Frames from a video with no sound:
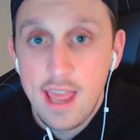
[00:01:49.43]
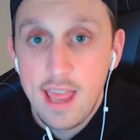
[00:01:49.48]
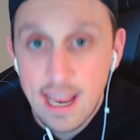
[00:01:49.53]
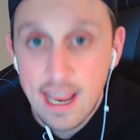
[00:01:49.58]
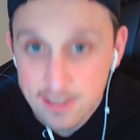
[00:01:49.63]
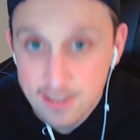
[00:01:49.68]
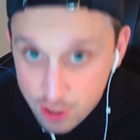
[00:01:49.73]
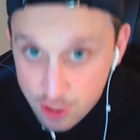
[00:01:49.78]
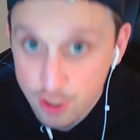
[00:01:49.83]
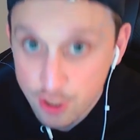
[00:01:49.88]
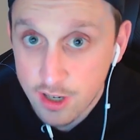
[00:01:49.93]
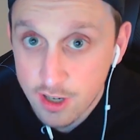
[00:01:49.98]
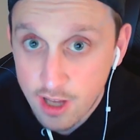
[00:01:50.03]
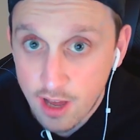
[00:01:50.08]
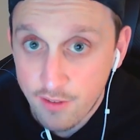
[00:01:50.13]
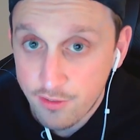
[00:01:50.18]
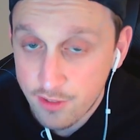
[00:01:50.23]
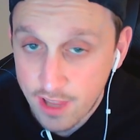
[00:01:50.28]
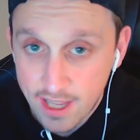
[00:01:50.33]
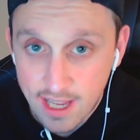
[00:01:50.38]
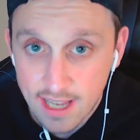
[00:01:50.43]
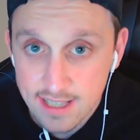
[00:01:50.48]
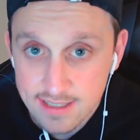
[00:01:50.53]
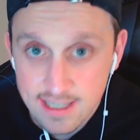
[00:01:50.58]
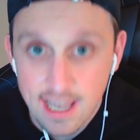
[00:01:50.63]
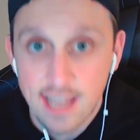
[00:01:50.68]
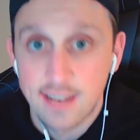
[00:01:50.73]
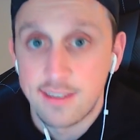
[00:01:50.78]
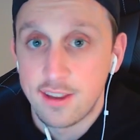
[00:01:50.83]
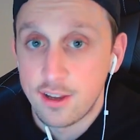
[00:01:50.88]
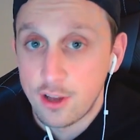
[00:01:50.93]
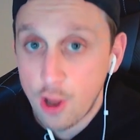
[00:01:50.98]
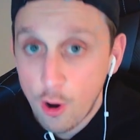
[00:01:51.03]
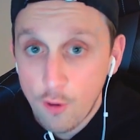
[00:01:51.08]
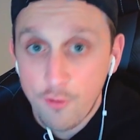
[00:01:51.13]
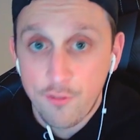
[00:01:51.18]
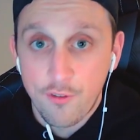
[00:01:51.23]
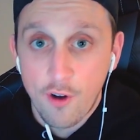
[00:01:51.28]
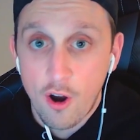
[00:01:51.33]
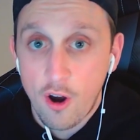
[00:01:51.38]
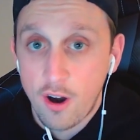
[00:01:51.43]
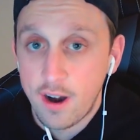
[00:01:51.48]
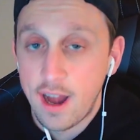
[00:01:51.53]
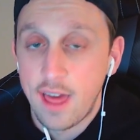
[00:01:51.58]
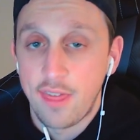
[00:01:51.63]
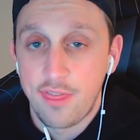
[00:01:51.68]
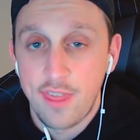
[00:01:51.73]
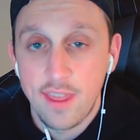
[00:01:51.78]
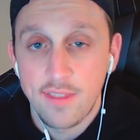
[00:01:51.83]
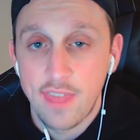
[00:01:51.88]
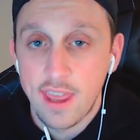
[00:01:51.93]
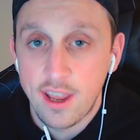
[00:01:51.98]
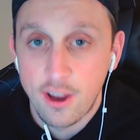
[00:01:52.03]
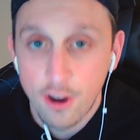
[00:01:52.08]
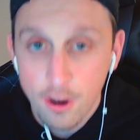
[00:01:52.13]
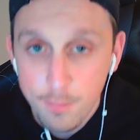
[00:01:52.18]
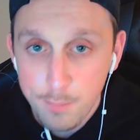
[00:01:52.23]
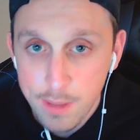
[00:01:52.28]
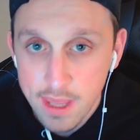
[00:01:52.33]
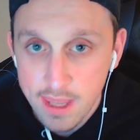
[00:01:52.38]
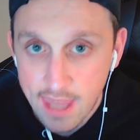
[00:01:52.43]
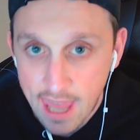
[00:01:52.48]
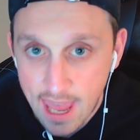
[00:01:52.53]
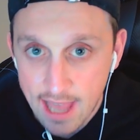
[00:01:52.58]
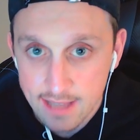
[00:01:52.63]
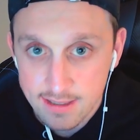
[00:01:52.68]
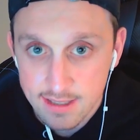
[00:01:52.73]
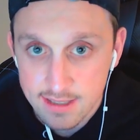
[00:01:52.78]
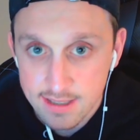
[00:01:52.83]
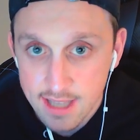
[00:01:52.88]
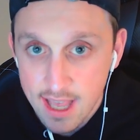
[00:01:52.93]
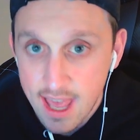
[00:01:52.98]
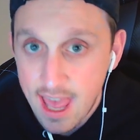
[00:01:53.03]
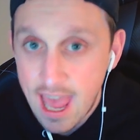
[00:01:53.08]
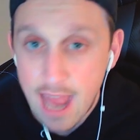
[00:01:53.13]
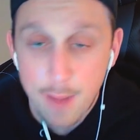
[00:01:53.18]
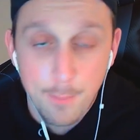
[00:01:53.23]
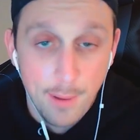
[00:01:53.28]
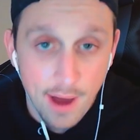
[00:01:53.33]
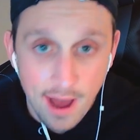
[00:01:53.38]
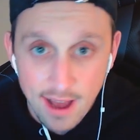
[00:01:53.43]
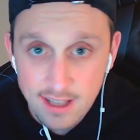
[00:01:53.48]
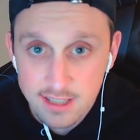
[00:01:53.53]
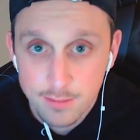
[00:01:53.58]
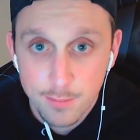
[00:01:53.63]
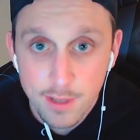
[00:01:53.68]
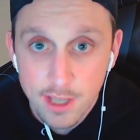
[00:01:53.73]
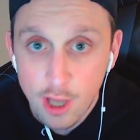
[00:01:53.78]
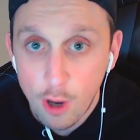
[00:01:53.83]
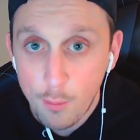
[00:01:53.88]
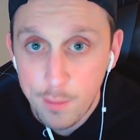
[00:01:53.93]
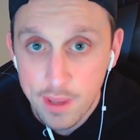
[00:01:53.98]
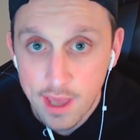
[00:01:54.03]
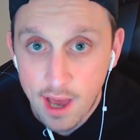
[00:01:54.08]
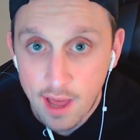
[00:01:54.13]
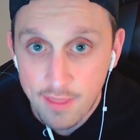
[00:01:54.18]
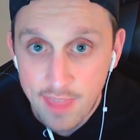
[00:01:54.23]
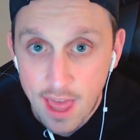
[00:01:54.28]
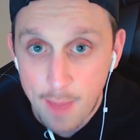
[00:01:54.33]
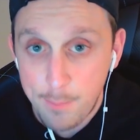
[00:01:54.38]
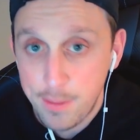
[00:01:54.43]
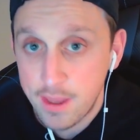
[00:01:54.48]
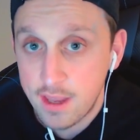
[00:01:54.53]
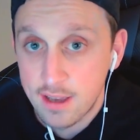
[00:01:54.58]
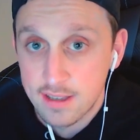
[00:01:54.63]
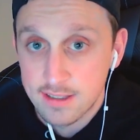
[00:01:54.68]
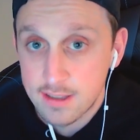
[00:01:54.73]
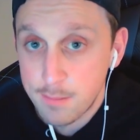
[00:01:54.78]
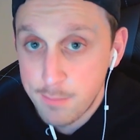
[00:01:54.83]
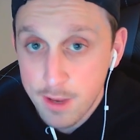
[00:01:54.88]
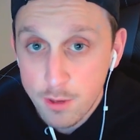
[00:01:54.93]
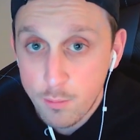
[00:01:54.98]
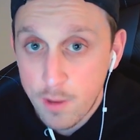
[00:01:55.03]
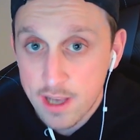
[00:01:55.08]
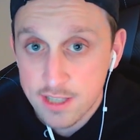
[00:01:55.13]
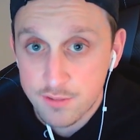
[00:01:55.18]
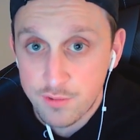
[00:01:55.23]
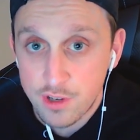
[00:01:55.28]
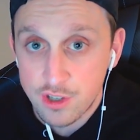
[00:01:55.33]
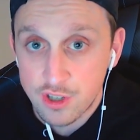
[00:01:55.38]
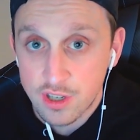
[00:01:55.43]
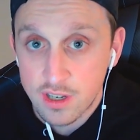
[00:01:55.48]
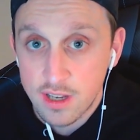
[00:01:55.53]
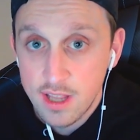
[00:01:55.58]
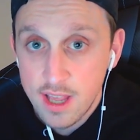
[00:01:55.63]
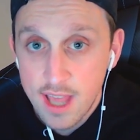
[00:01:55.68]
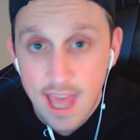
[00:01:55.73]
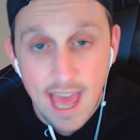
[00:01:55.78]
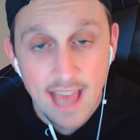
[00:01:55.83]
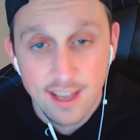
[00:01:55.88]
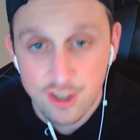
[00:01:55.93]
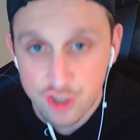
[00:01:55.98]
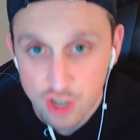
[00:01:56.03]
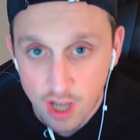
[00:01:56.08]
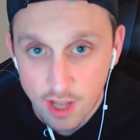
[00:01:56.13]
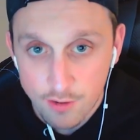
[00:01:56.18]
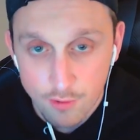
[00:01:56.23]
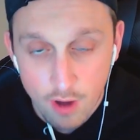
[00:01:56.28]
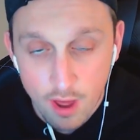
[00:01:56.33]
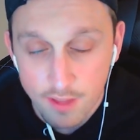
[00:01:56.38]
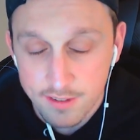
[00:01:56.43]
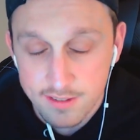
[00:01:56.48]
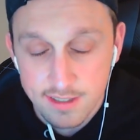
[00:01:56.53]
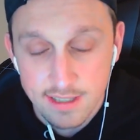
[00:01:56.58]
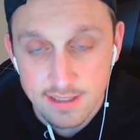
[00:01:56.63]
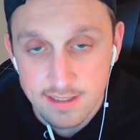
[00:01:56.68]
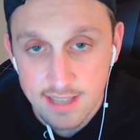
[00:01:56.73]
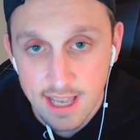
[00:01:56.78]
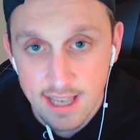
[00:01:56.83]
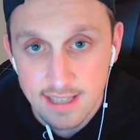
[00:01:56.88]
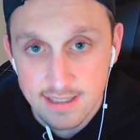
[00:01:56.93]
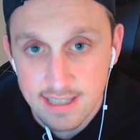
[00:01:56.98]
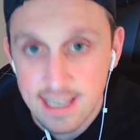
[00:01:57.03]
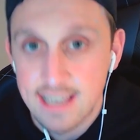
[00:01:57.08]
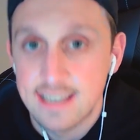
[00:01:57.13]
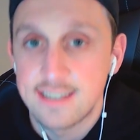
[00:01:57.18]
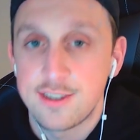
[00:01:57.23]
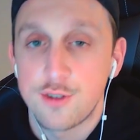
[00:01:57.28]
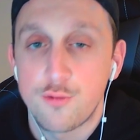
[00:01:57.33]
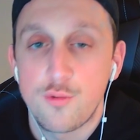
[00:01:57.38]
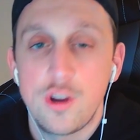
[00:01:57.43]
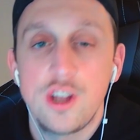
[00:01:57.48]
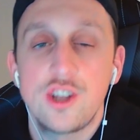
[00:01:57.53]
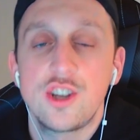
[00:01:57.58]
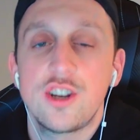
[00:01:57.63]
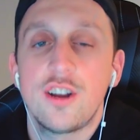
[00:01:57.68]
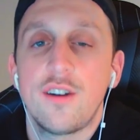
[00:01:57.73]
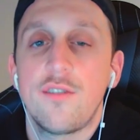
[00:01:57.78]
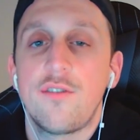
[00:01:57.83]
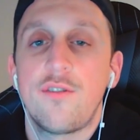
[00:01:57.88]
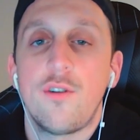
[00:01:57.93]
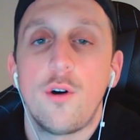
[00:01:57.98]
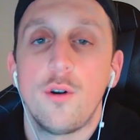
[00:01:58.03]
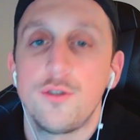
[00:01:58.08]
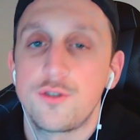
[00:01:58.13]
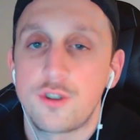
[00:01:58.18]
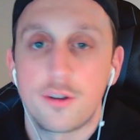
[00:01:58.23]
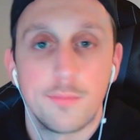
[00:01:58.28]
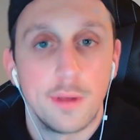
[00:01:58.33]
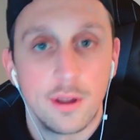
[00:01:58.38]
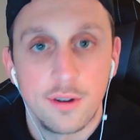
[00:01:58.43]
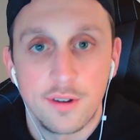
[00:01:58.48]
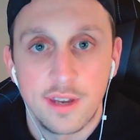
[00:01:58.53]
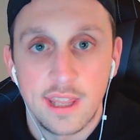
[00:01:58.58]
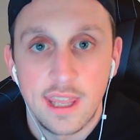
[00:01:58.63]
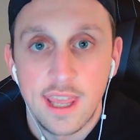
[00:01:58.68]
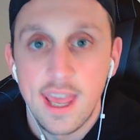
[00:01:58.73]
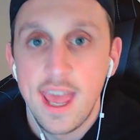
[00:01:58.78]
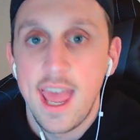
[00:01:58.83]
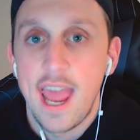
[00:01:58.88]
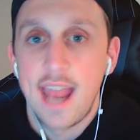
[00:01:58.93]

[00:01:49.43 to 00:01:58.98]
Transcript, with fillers: It's good enough, like I said, to go far. And I think they could beat Kansas and possibly go beyond that because the Midwest region, as Jon Rothstein says, is the region of vulnerability.